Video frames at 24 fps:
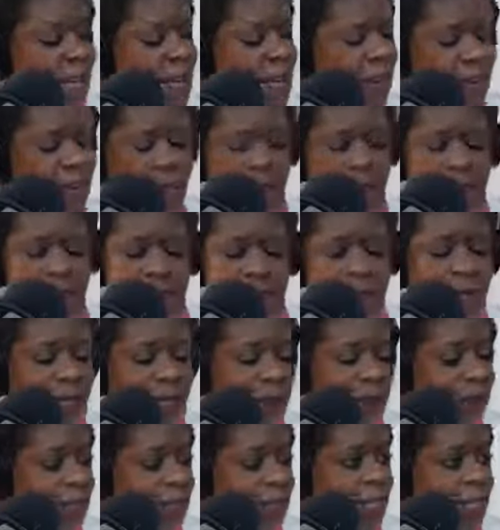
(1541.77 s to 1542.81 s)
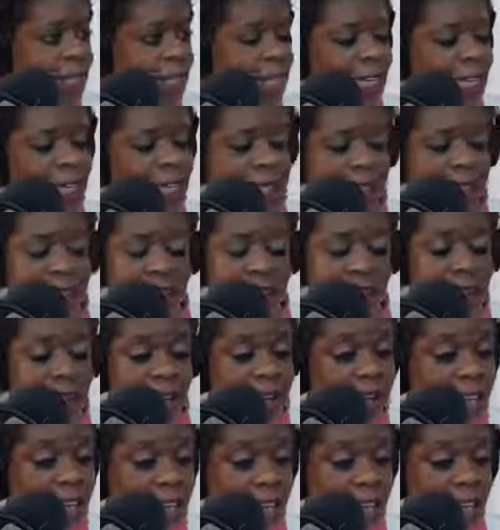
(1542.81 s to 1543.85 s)
even though he was fearing it, he had the
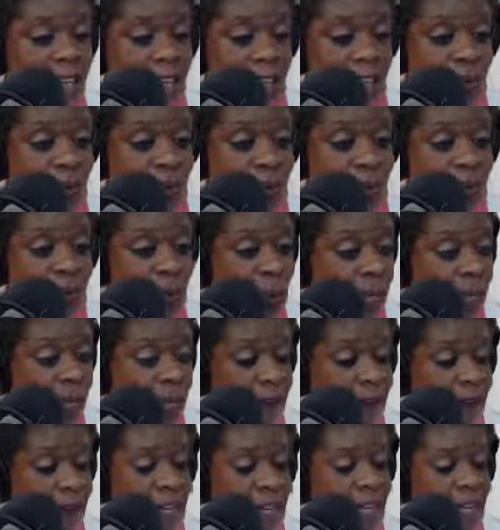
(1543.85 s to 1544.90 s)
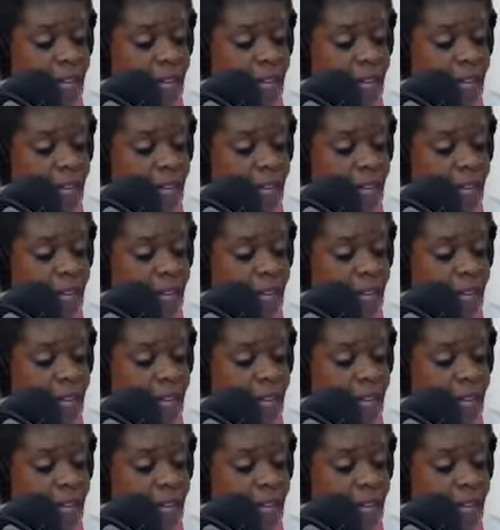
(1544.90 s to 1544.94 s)
conversation with the wife.